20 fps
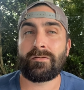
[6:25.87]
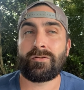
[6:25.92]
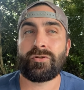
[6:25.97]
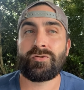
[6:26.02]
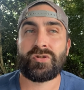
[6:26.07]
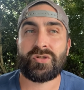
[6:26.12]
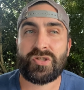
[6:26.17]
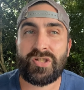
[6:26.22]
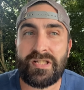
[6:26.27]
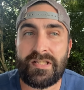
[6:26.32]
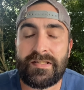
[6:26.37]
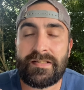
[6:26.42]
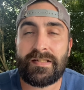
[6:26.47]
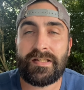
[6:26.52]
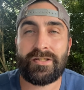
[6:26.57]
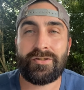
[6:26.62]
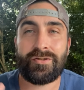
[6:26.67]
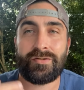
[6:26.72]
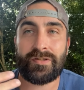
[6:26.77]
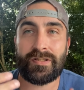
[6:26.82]
You just
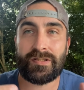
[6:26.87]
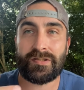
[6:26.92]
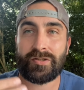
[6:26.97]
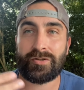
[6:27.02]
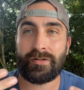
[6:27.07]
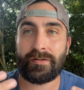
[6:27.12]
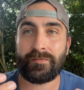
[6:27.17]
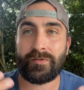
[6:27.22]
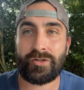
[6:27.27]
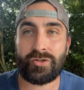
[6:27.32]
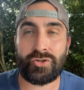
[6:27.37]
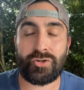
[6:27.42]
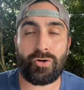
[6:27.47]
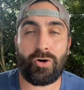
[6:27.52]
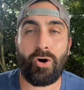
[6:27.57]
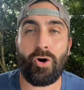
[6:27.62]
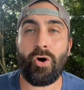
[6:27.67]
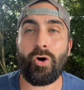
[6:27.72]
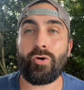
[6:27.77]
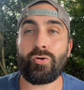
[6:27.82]
continued the script because your
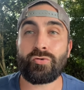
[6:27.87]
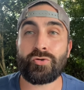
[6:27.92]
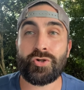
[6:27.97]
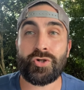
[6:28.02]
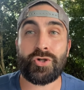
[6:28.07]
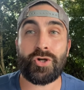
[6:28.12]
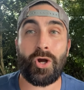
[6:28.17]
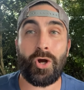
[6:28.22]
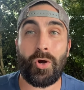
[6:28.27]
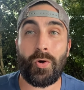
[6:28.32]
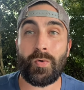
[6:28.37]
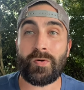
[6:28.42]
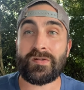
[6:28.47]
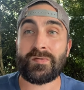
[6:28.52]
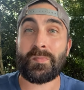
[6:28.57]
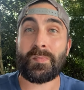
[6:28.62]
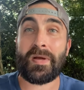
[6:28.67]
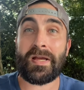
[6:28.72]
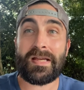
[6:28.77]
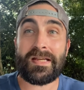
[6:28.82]
whole show was
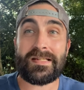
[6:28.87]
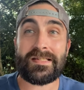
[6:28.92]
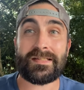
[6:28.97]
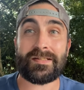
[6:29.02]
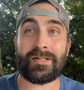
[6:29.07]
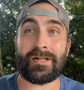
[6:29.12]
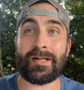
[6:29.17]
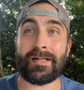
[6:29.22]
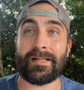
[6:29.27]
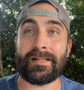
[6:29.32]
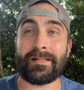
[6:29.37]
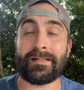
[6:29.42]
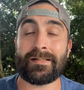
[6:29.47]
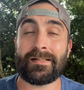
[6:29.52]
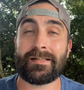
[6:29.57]
based on it.